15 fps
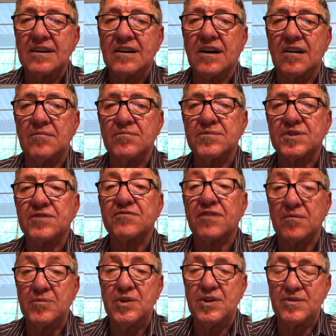comes
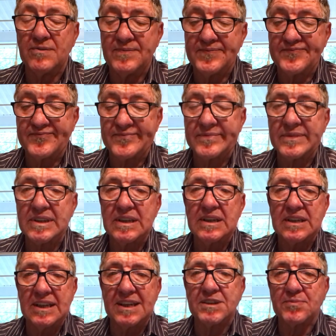from you.
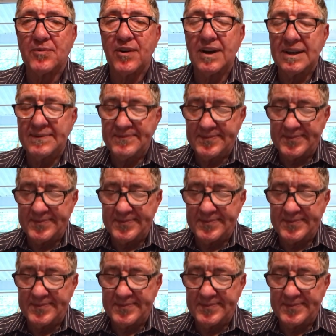Let's pray.